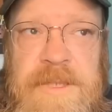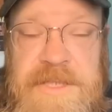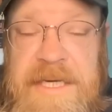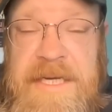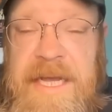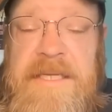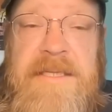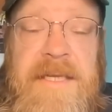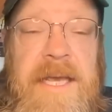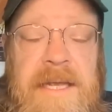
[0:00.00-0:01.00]
which
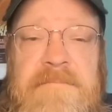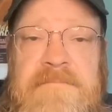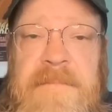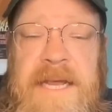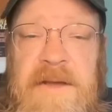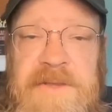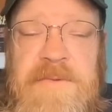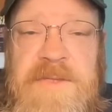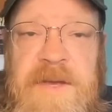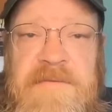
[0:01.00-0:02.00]
indicates, again, a healthy
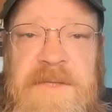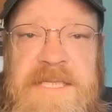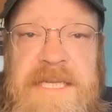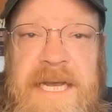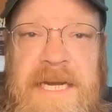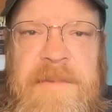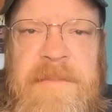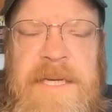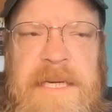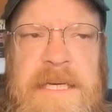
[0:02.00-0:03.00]
respect for the Second
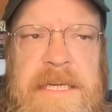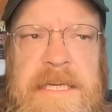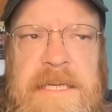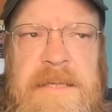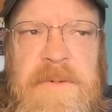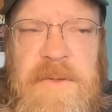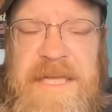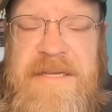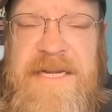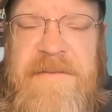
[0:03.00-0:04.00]
Amendment, but
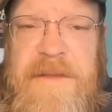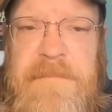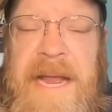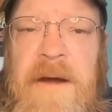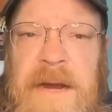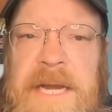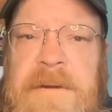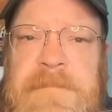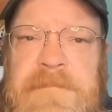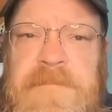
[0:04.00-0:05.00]
really doesn't have any
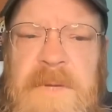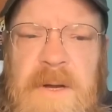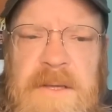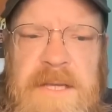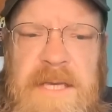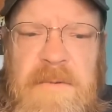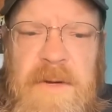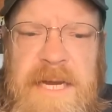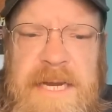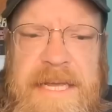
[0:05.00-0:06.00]
bearing on the
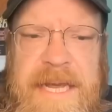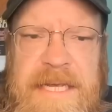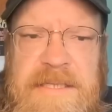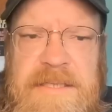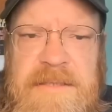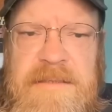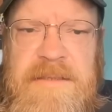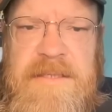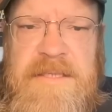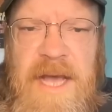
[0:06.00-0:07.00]
Rahimi case
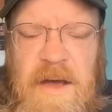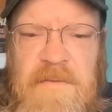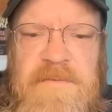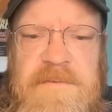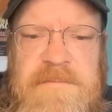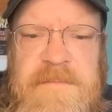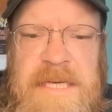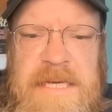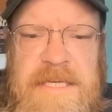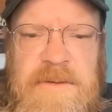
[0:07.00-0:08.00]
itself.
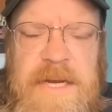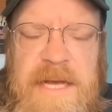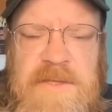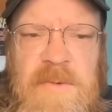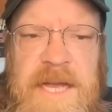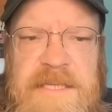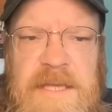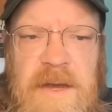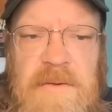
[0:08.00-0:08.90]
As Greenhouse writes,